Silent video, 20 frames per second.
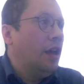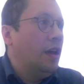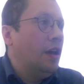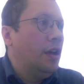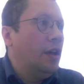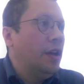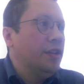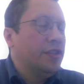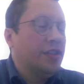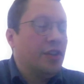
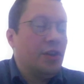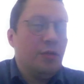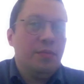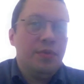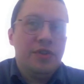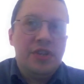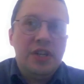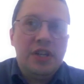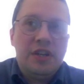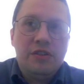Is there a
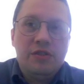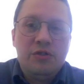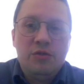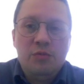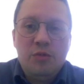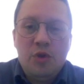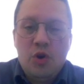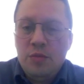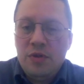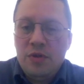particular
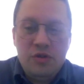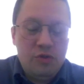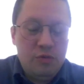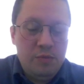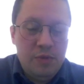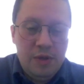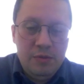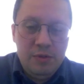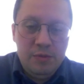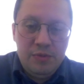moment or
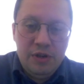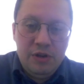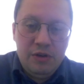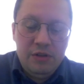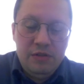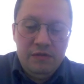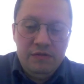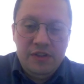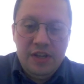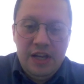maybe
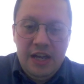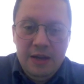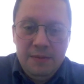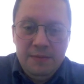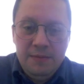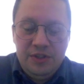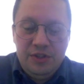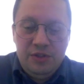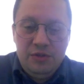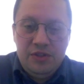period of
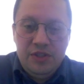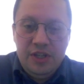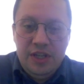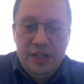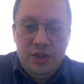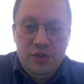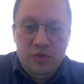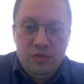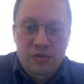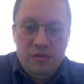time that you'd
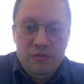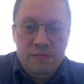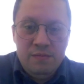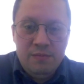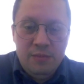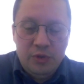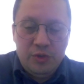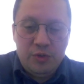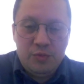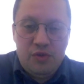say you were
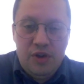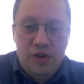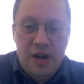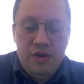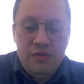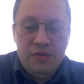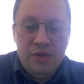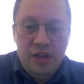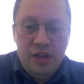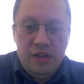most
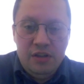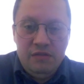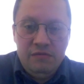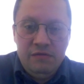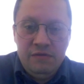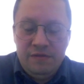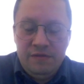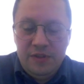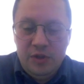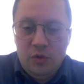proud of
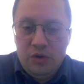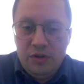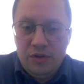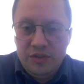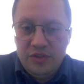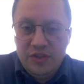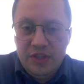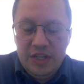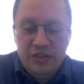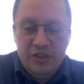the
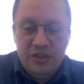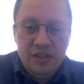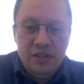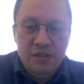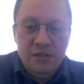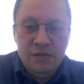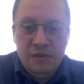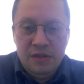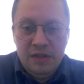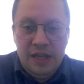
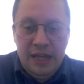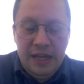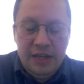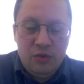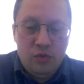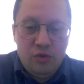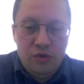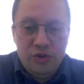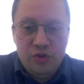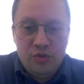organization
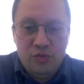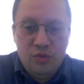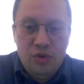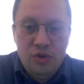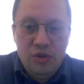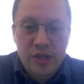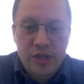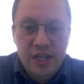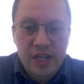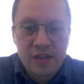and or your
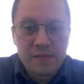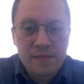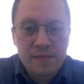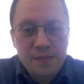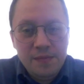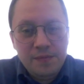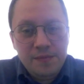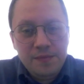role in it?